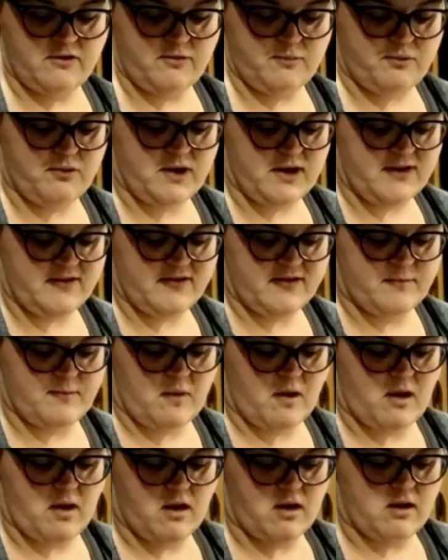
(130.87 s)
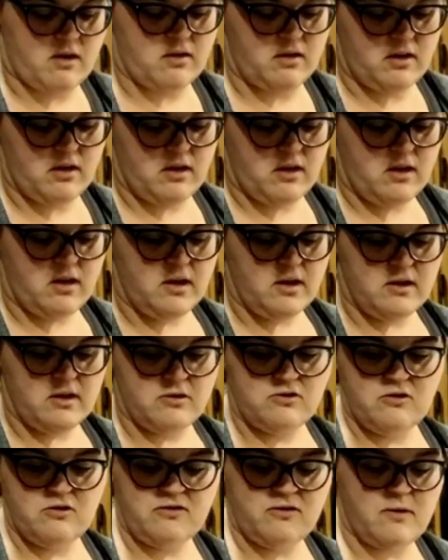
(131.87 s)
pretty small
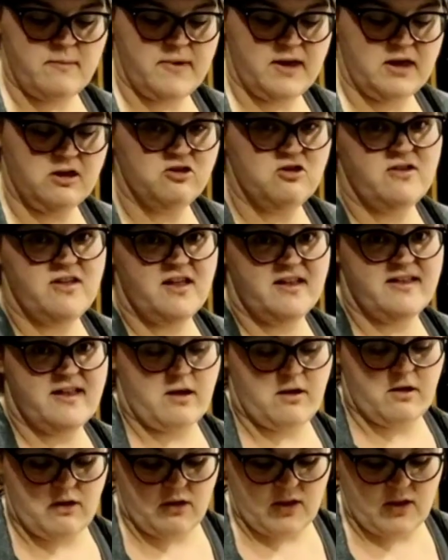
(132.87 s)
just to make sure that they cook